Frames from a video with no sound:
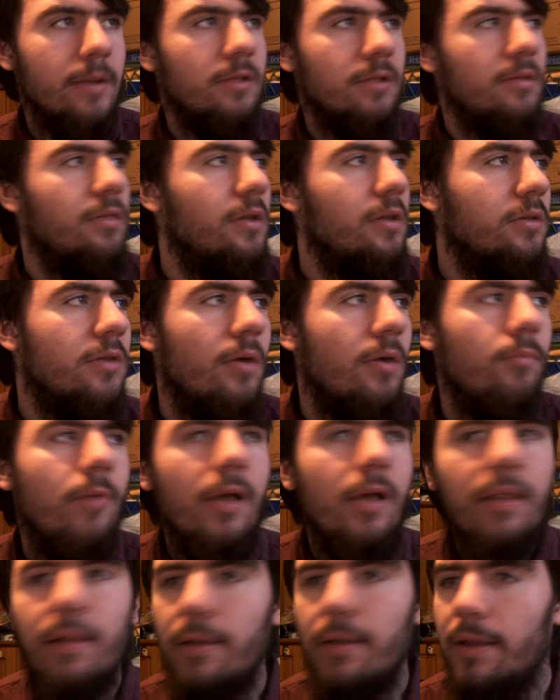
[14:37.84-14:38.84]
clicked on
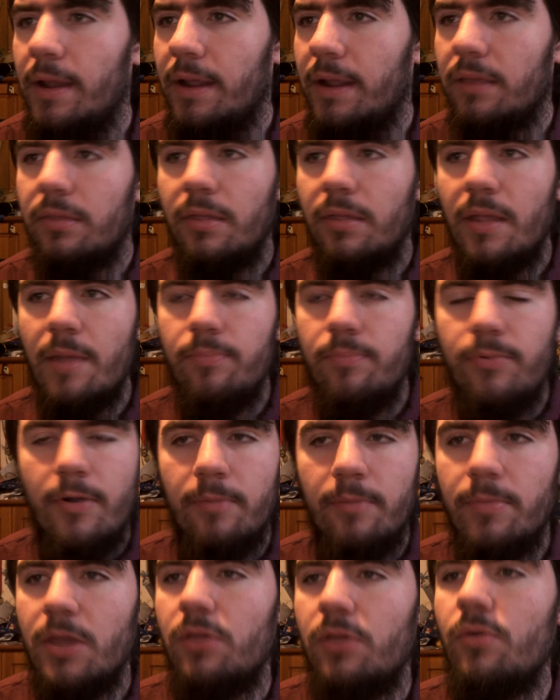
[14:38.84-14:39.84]
one of the links that
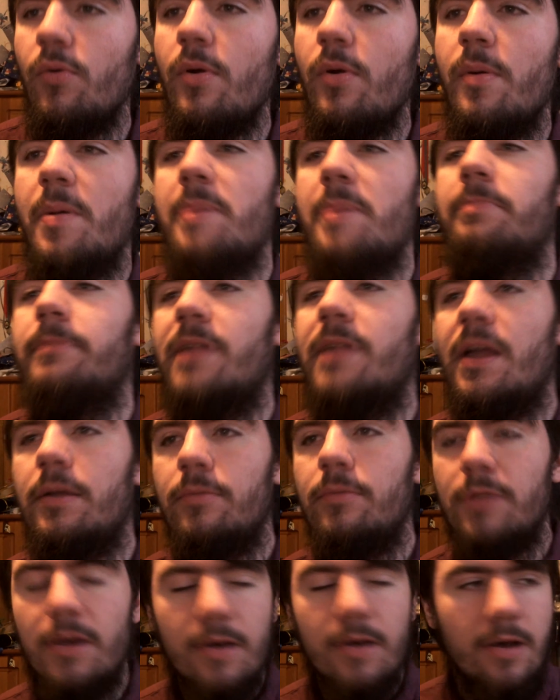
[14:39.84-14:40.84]
brought me to a
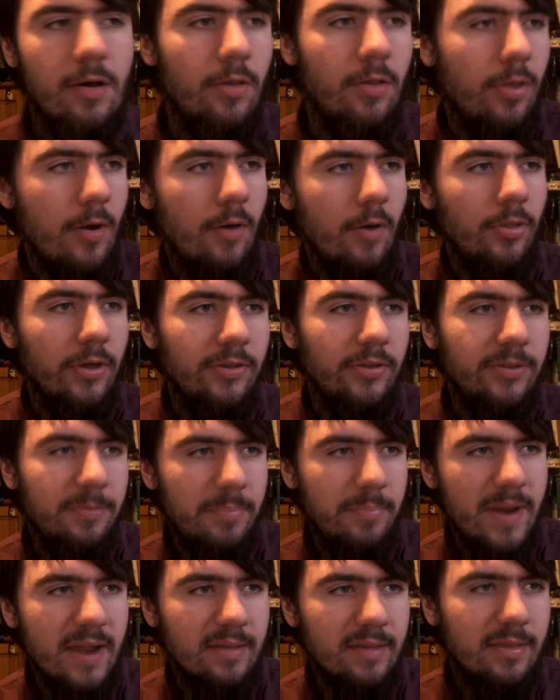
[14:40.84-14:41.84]
website that had all the
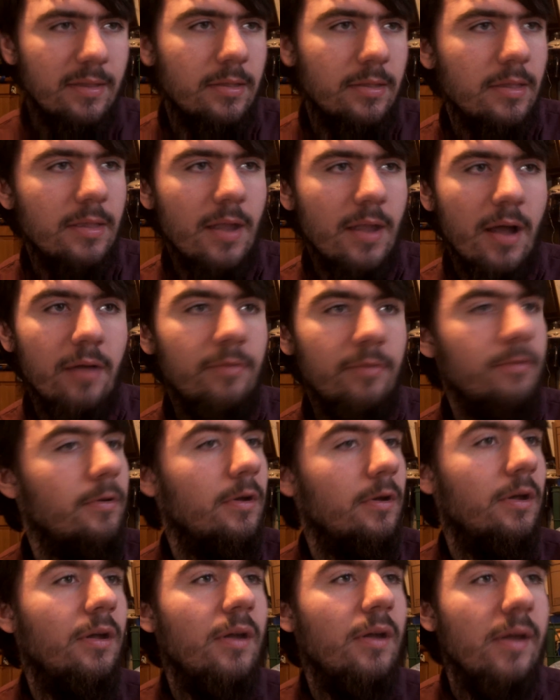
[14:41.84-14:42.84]
specs and stuff.
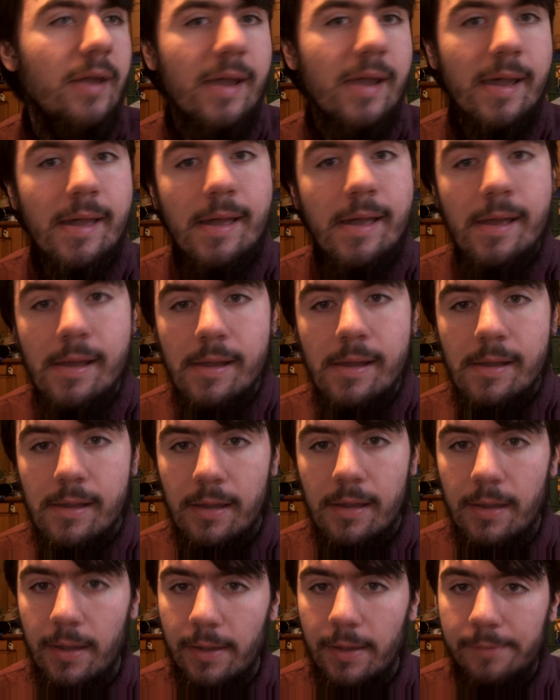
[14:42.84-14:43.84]

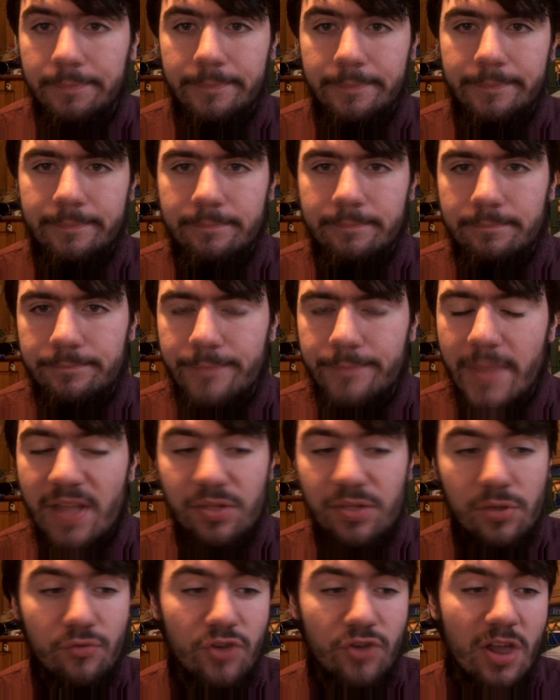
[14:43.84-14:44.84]
And
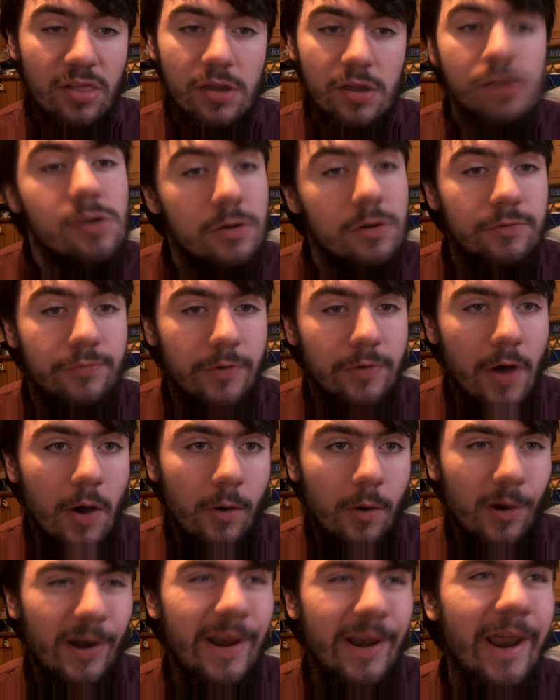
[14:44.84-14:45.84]
it's a really good
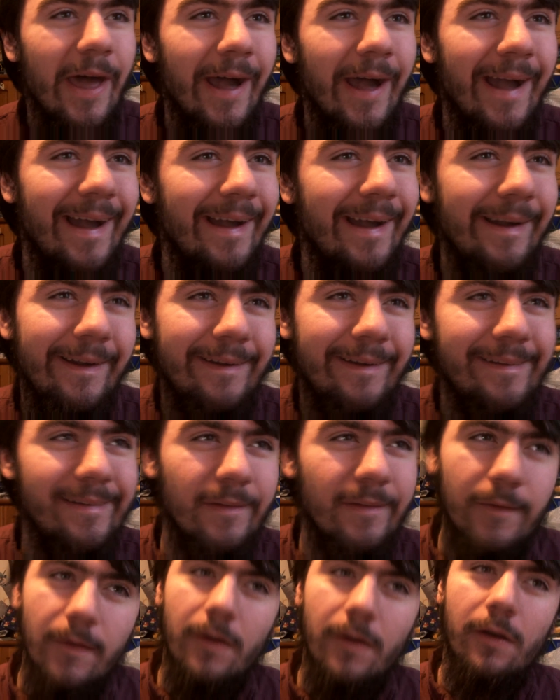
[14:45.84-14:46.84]
phone.
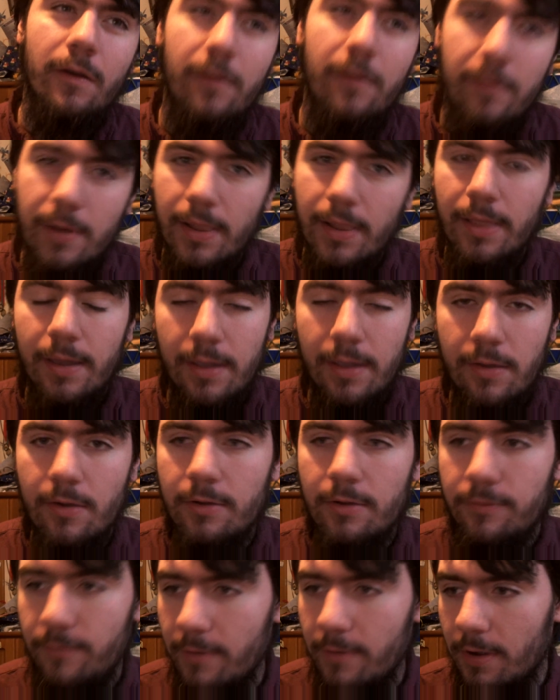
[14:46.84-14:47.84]
Really
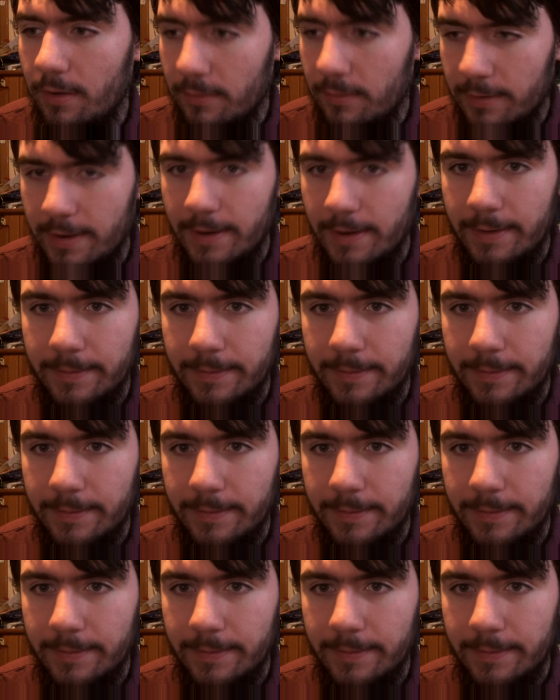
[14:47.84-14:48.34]
good phone.